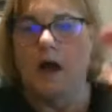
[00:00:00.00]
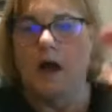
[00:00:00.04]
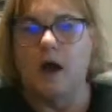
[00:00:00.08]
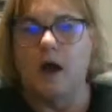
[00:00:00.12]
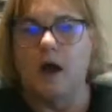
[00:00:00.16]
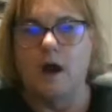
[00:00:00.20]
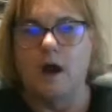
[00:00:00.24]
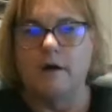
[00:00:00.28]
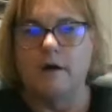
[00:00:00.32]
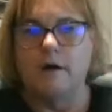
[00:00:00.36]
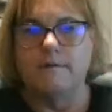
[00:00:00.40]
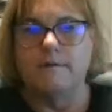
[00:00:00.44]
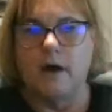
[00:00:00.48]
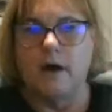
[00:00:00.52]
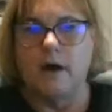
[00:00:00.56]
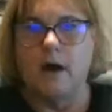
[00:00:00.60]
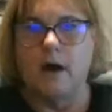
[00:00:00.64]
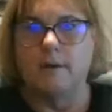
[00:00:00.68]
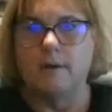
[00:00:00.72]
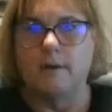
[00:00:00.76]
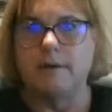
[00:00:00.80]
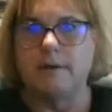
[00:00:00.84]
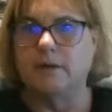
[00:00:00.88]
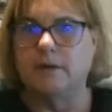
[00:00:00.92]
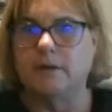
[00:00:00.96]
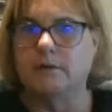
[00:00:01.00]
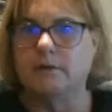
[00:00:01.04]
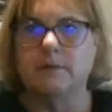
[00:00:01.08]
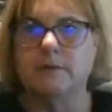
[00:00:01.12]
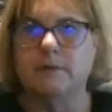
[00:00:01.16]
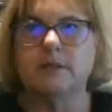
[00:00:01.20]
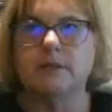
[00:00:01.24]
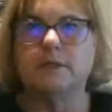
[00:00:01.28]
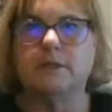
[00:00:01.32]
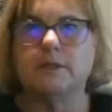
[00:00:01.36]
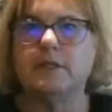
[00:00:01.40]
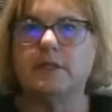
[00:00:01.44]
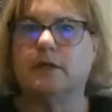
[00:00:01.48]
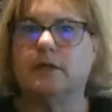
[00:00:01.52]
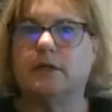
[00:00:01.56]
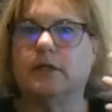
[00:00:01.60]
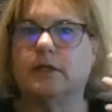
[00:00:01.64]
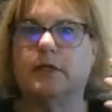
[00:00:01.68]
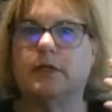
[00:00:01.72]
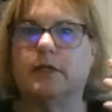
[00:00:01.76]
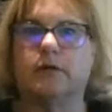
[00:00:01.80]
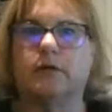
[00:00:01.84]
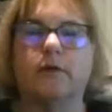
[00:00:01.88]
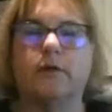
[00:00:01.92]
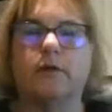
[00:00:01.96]
either
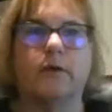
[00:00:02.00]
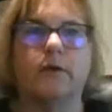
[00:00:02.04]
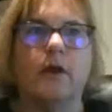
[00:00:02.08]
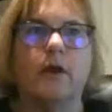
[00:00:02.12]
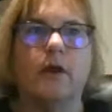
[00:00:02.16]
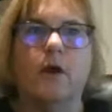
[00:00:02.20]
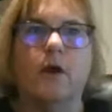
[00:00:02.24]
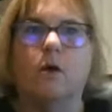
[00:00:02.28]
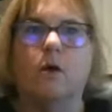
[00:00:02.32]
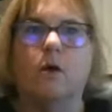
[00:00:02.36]
military or